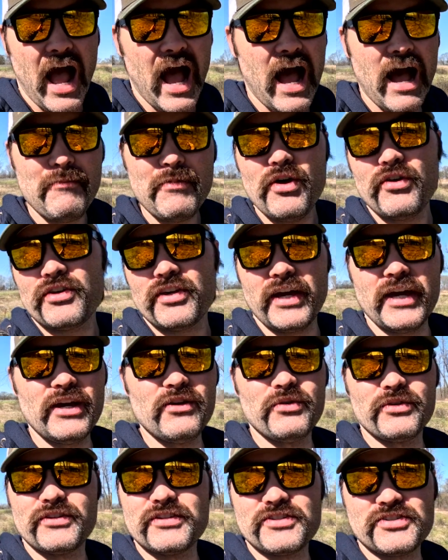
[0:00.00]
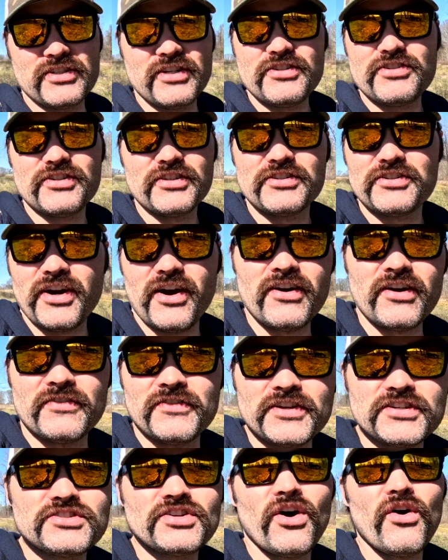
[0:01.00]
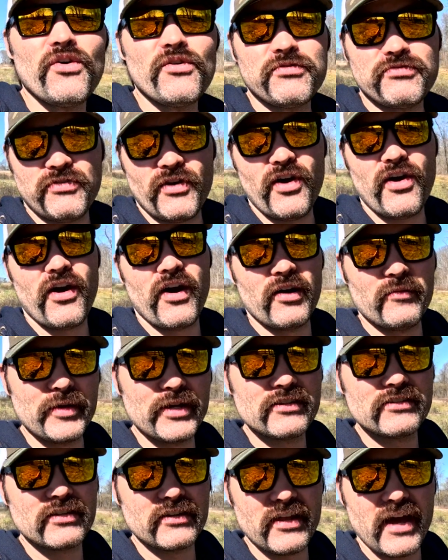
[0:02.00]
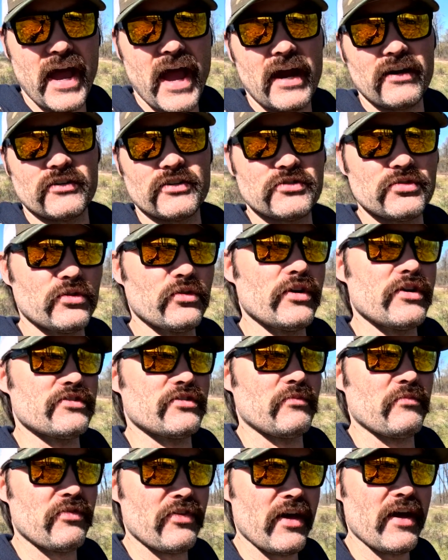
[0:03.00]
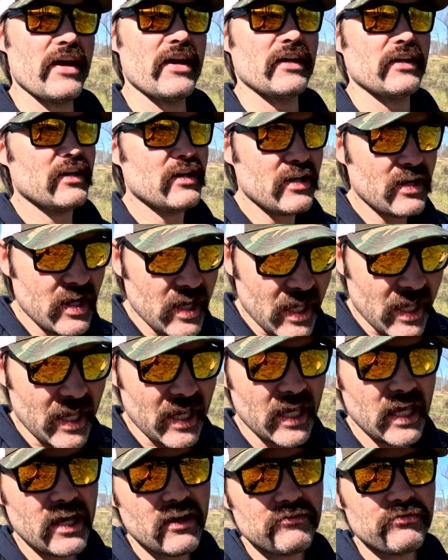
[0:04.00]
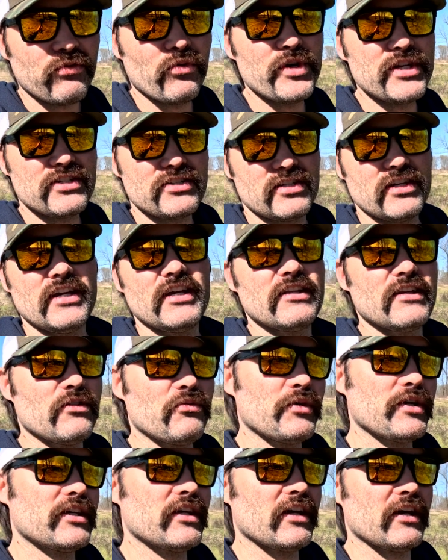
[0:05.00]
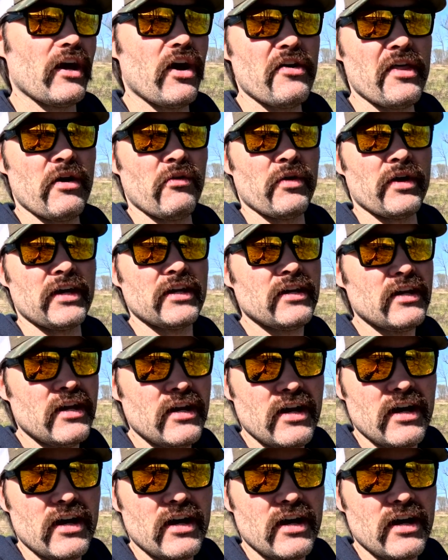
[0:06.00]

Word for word: I'm okay with essentially turning this whole farm into the agritourism thing if we see that we can go that way.